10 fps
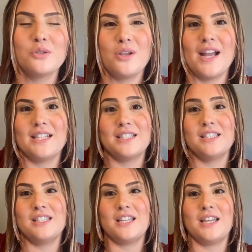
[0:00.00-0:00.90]
so you guys
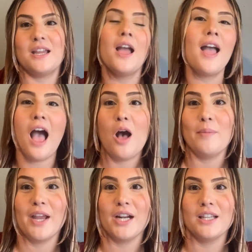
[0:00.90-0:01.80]
can see how
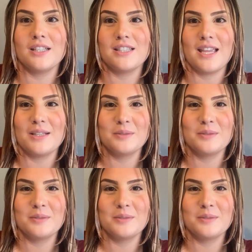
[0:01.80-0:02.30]
my hair looks like.